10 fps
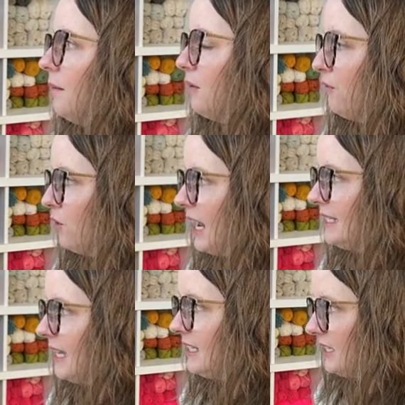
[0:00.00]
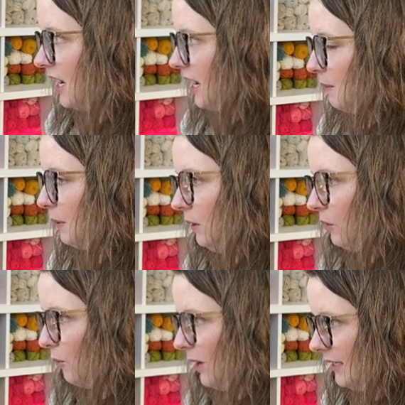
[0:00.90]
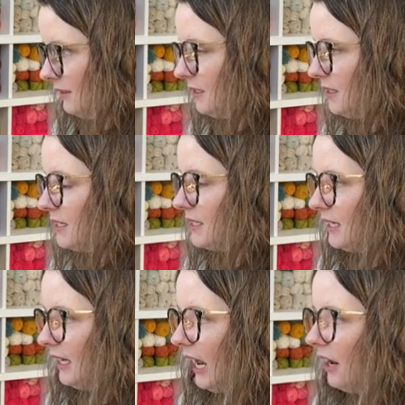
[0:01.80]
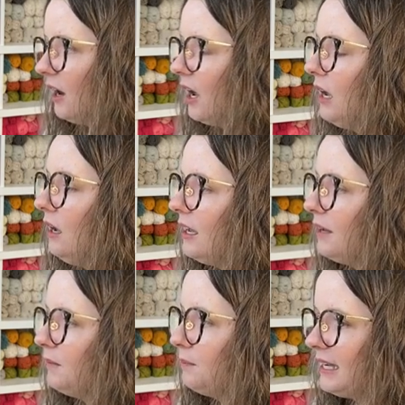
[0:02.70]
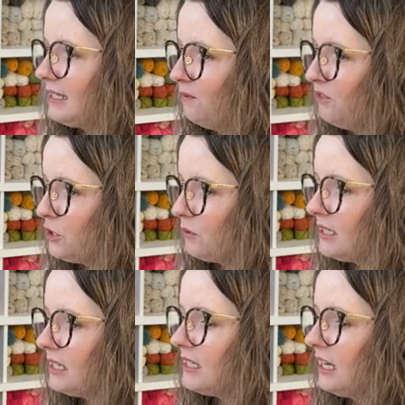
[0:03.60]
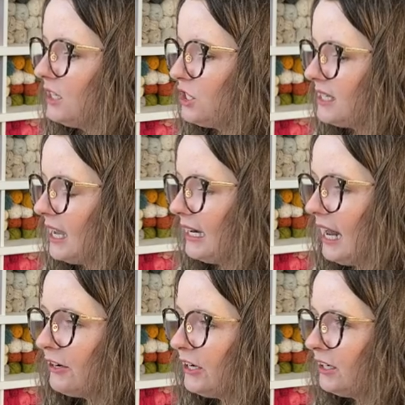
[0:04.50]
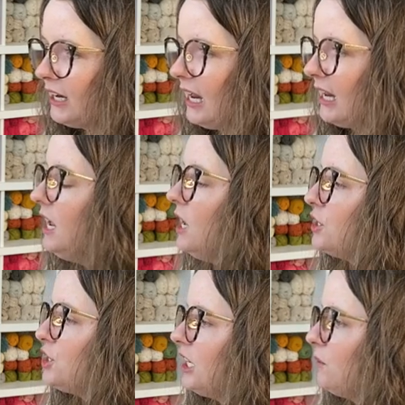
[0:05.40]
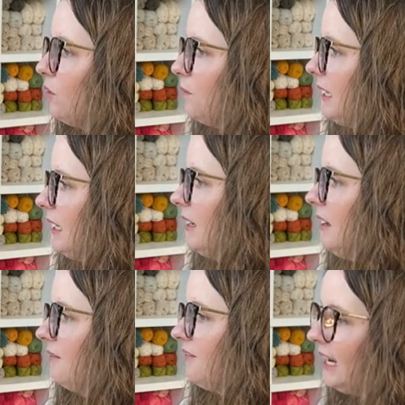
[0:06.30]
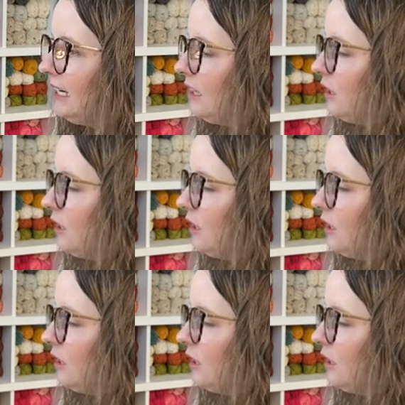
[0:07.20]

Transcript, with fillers: before I say stop wins. Sierra, my virtual assistant, she's hanging out here today. She will be finding the